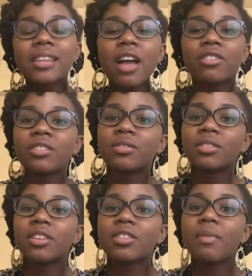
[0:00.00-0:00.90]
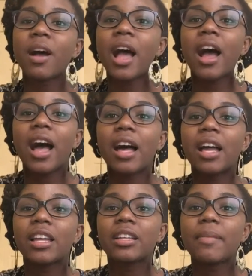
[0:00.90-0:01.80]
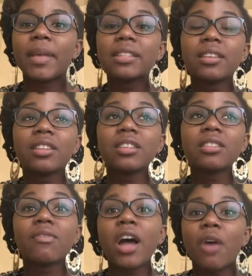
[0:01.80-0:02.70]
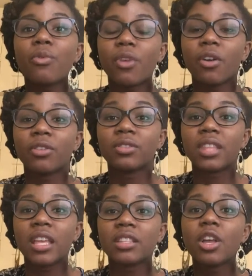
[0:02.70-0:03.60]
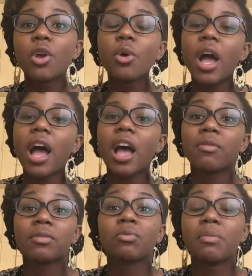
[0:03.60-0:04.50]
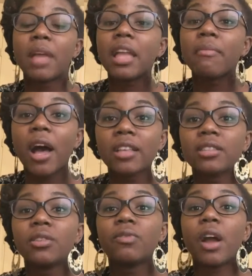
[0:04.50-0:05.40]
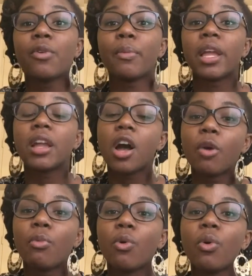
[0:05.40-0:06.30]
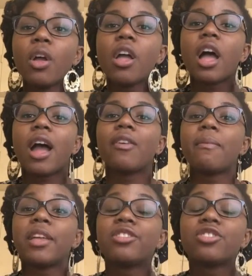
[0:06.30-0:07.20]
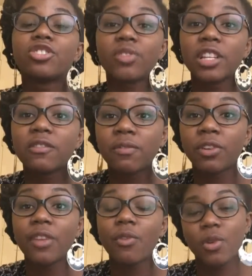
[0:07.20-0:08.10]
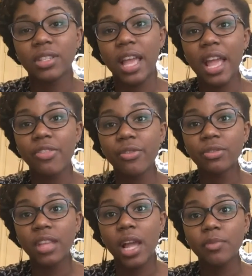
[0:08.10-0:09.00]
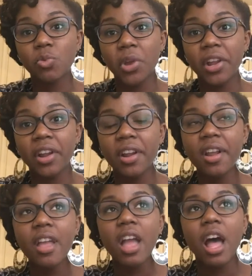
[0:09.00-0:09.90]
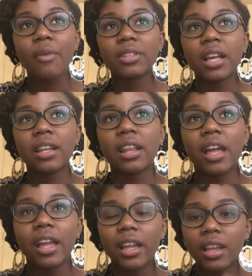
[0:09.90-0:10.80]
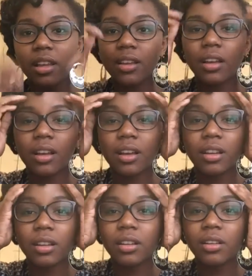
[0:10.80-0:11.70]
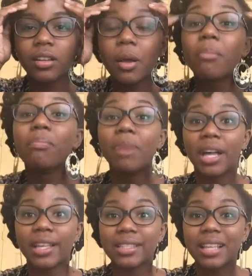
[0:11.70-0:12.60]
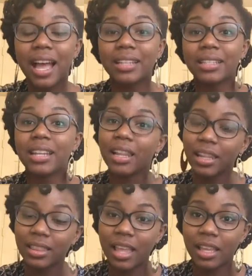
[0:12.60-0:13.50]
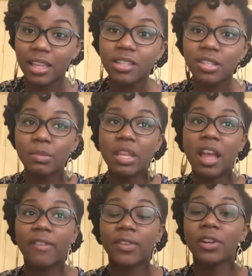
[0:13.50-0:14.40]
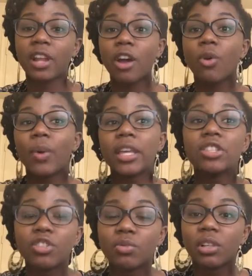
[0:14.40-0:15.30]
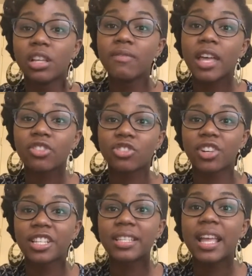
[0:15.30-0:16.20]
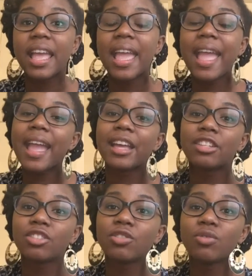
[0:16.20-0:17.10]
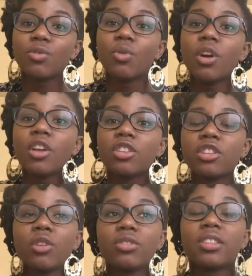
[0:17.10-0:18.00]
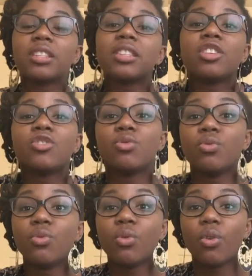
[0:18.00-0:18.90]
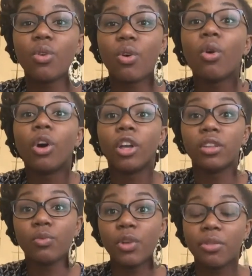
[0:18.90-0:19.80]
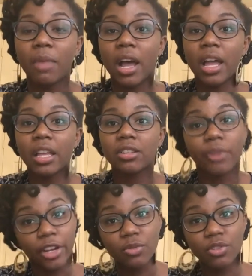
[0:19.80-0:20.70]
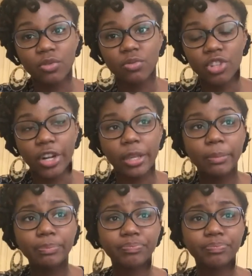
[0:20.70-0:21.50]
Now I was just going to tell you about how I basically survived with all those things. I remain positive, I remain humble, I remain stress-free. Of course, I had those times where I was kind of like, but I did not let that get to me. I figured out a way to relieve that stress and to, just continue on with my graduate school journey.